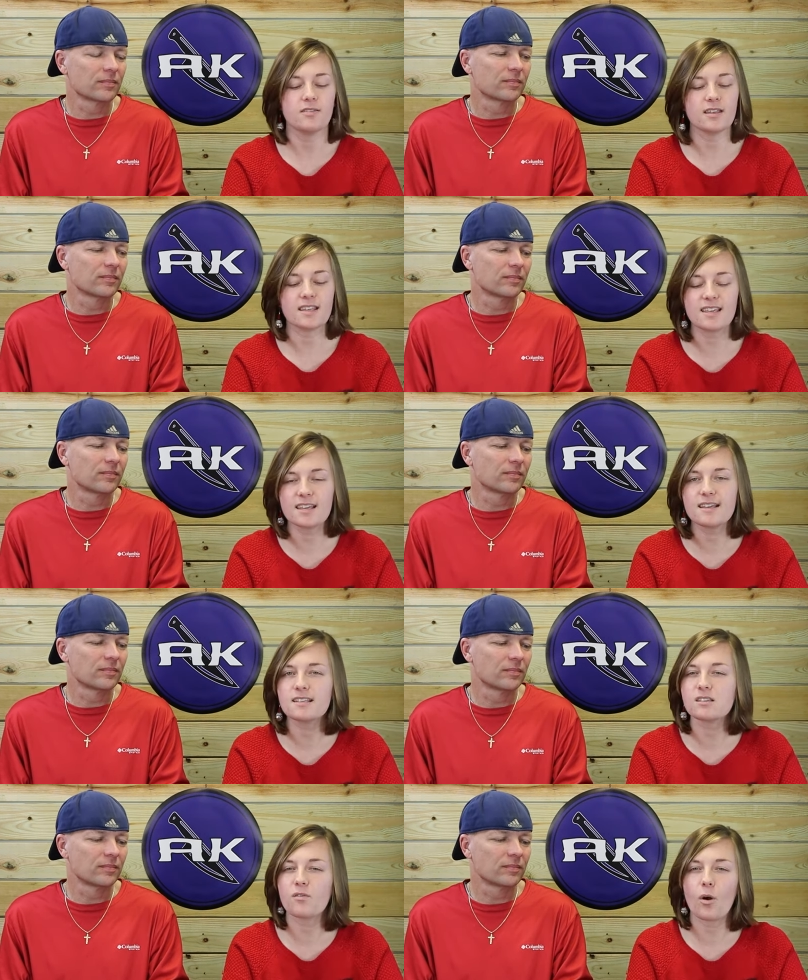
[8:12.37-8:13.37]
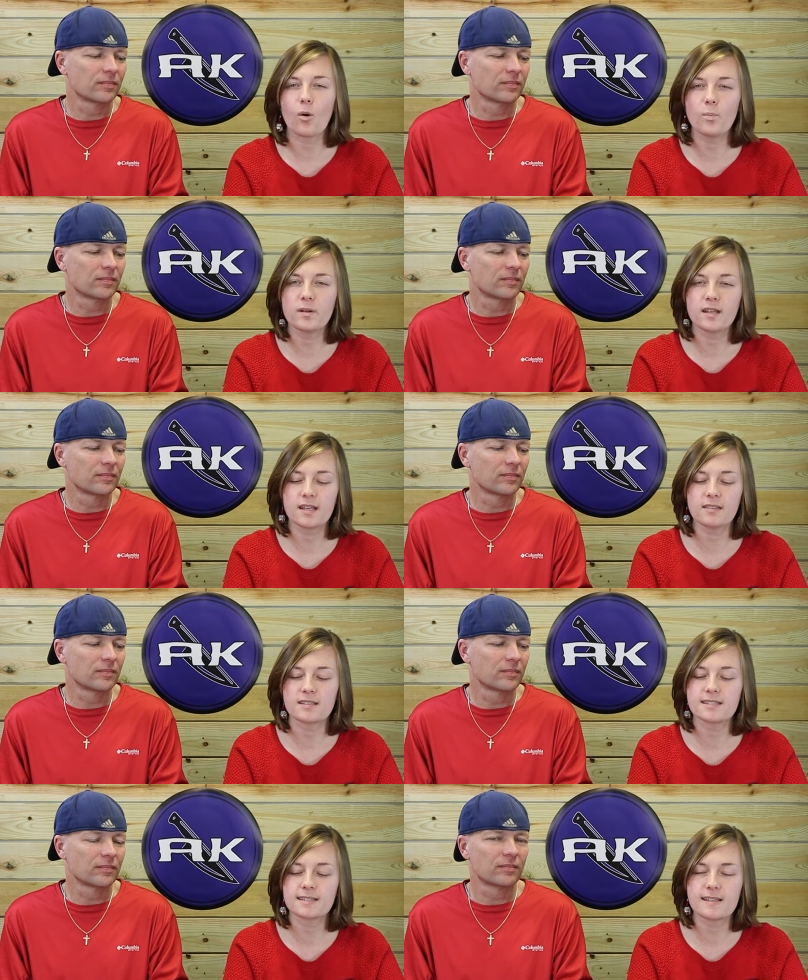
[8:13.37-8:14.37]
Speaker 1: The ease of opening,
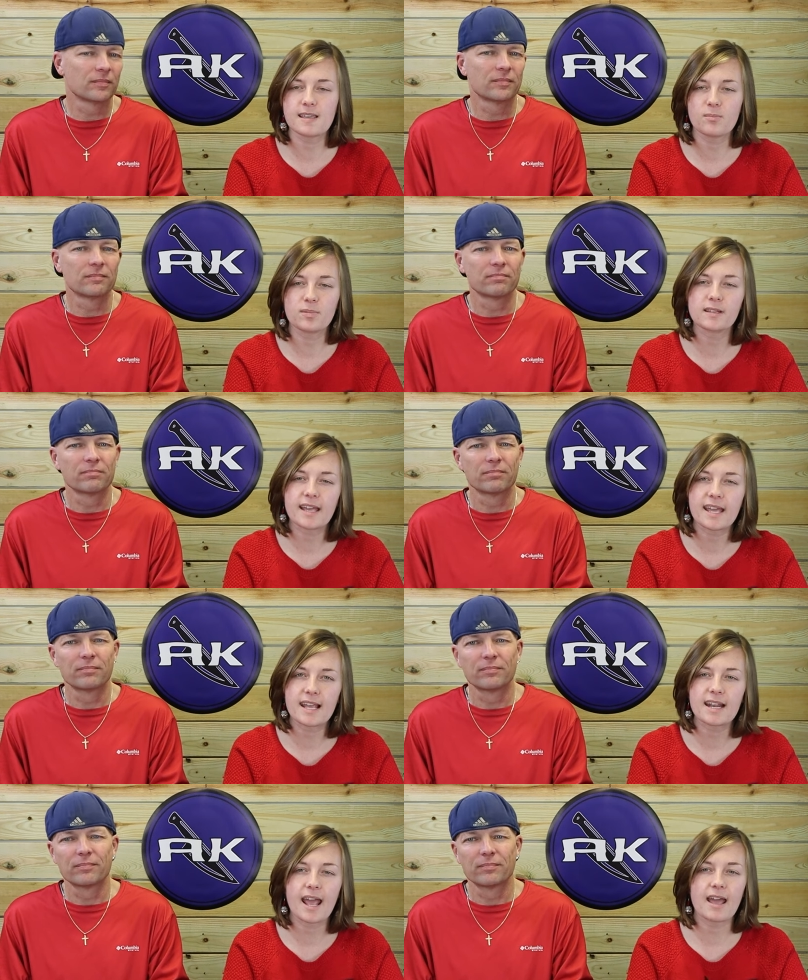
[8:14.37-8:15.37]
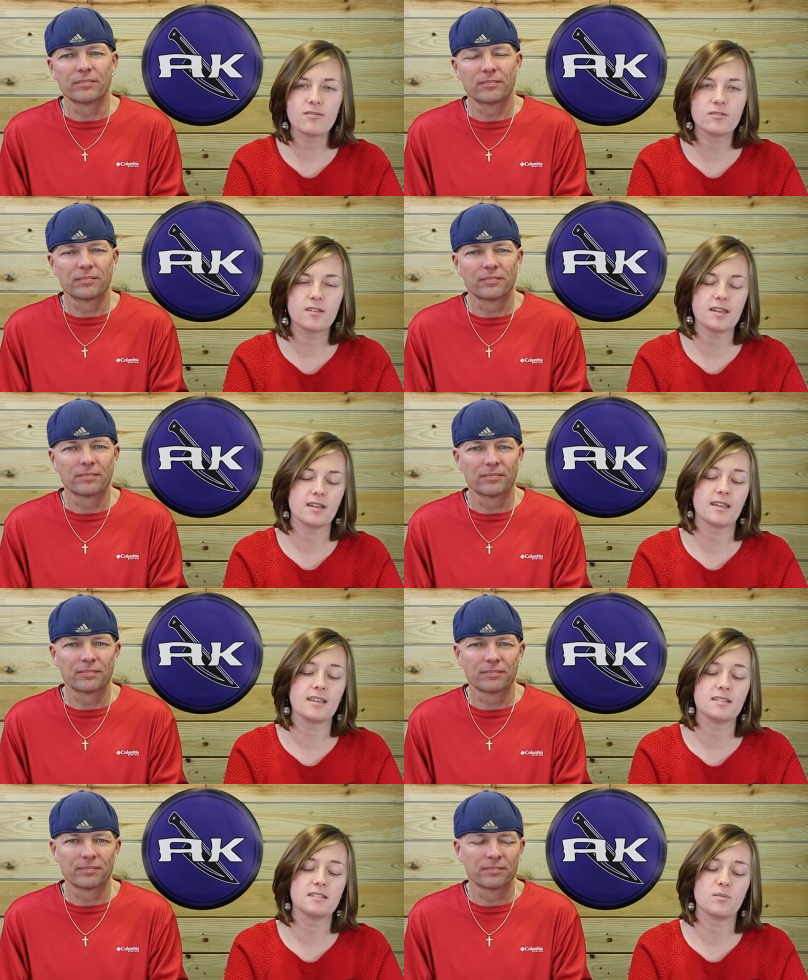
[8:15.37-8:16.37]
the sleek blade, everything
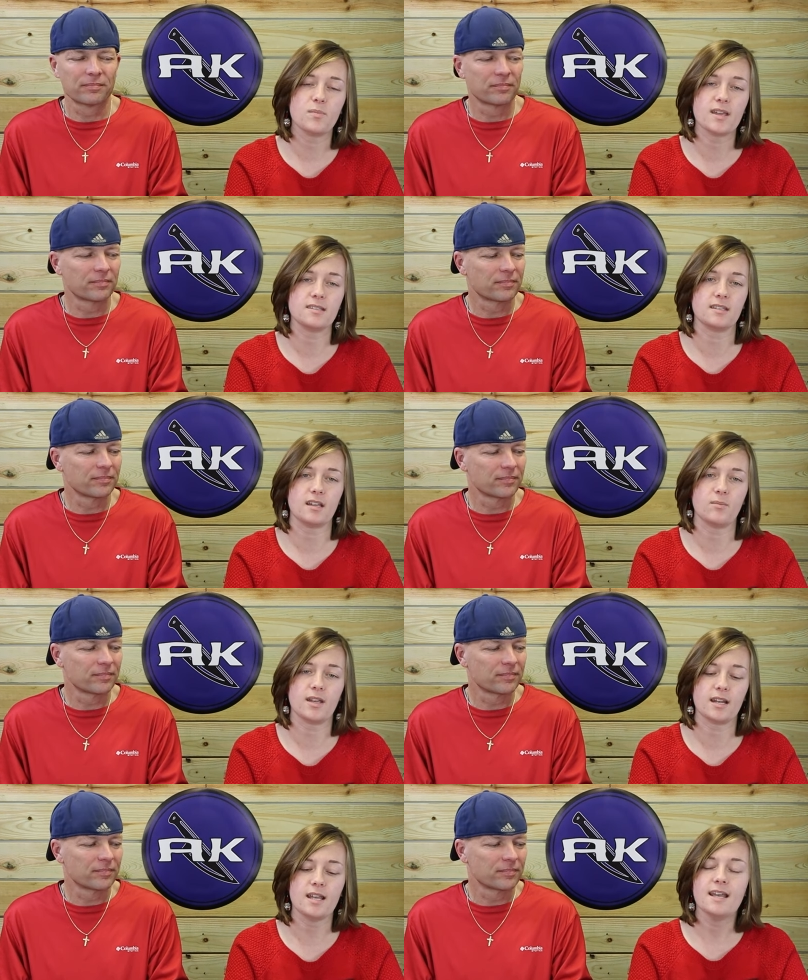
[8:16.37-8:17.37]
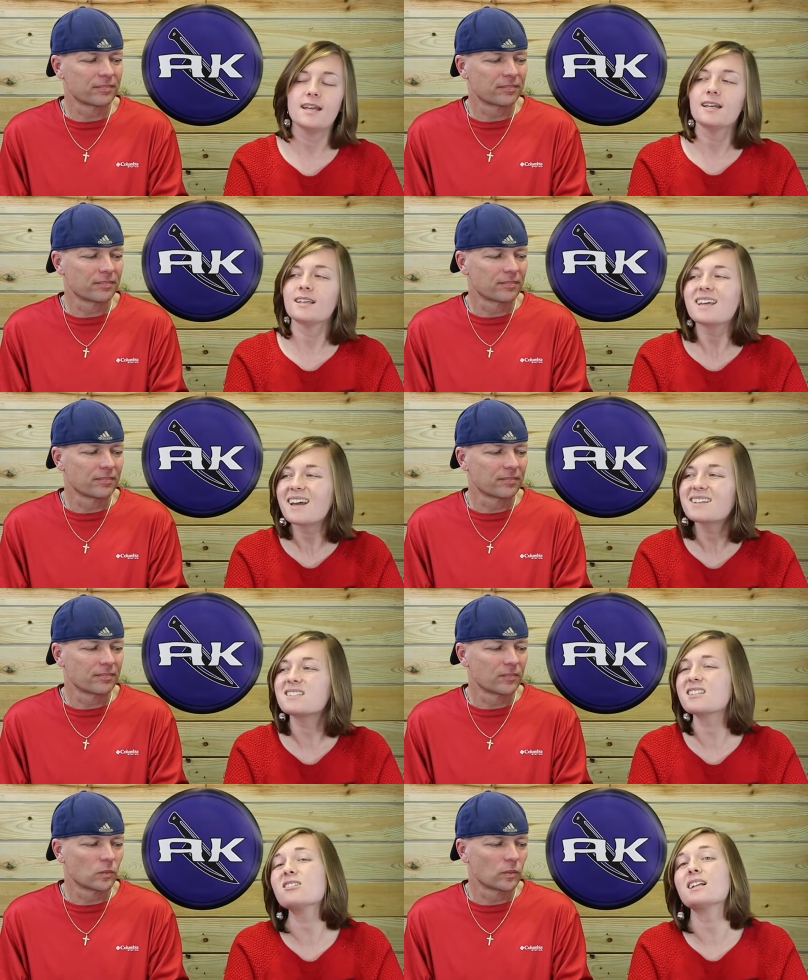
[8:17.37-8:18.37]
is amazing. I mean, yeah,
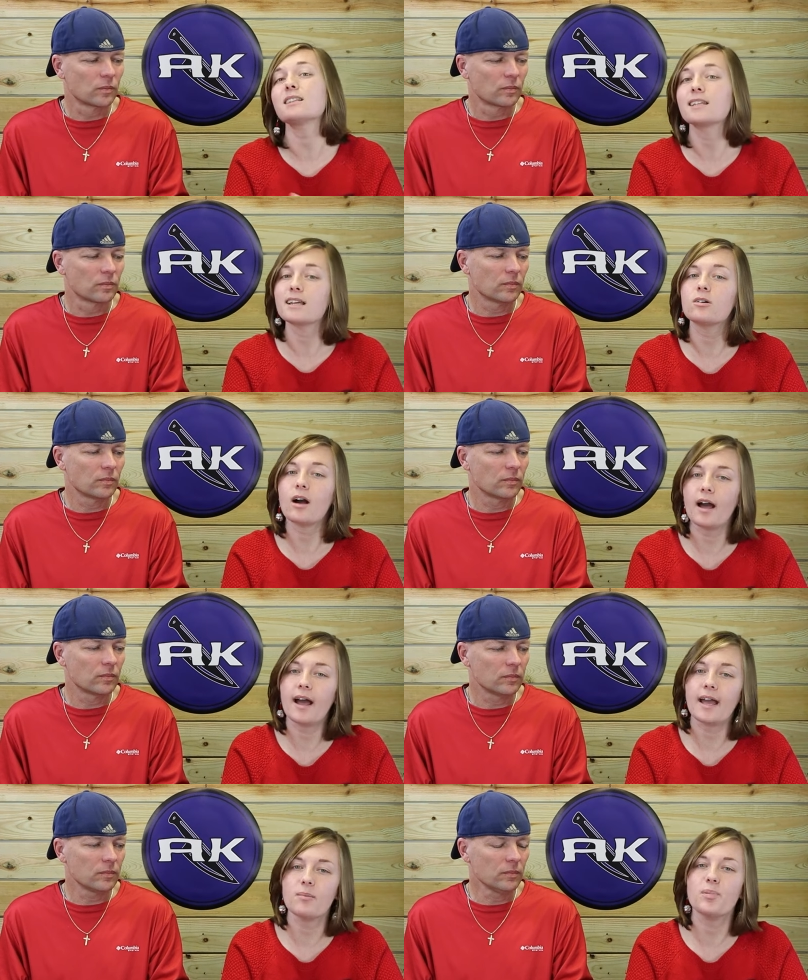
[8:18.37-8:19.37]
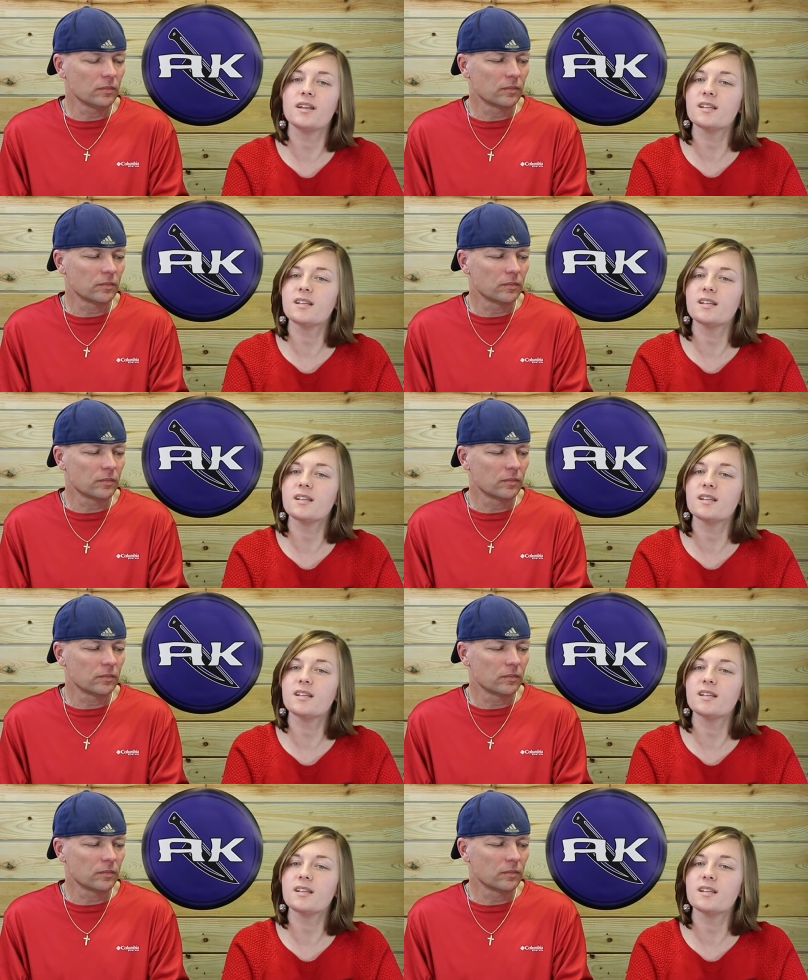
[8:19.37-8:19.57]
it's still a little high, but